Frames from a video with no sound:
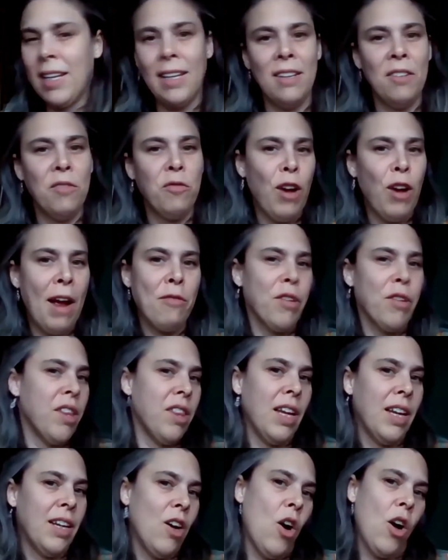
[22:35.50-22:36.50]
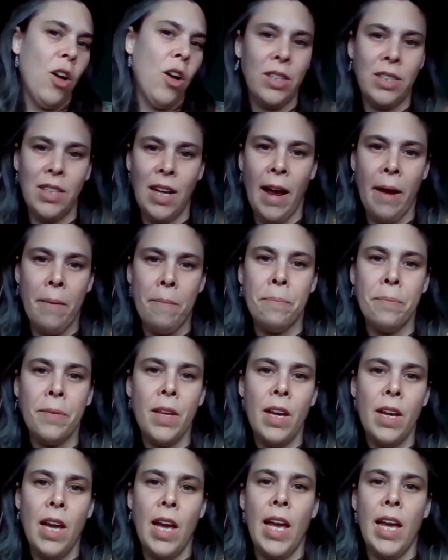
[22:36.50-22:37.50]
for everything, all the time.
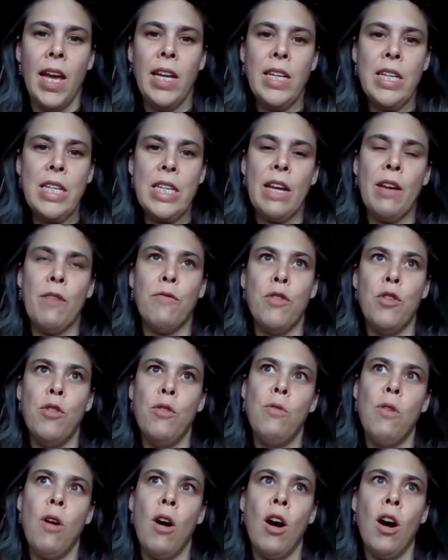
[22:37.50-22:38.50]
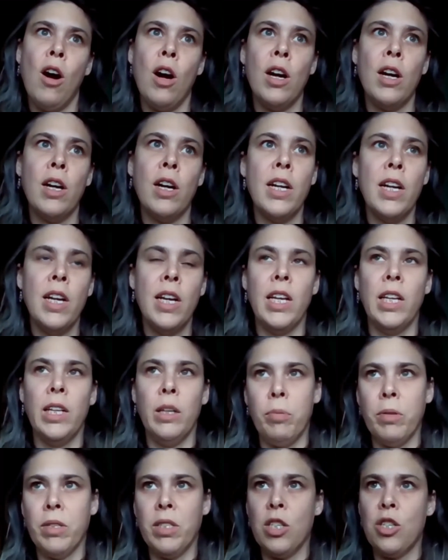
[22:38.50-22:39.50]
And if you are in a
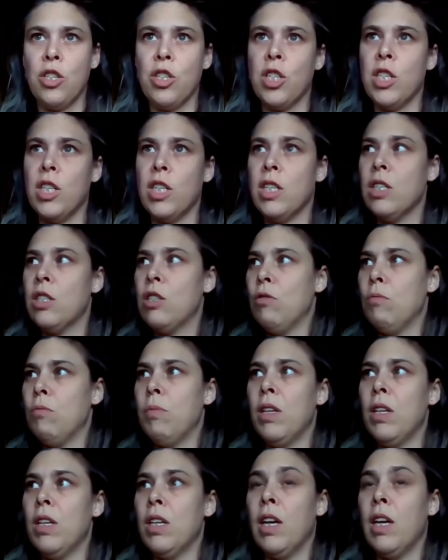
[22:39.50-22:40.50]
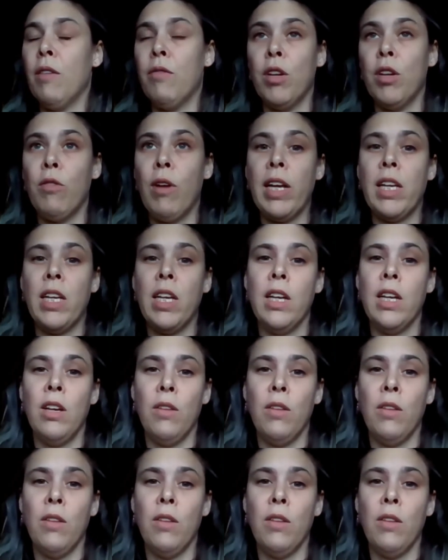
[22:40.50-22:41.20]
position to be giving Reiki,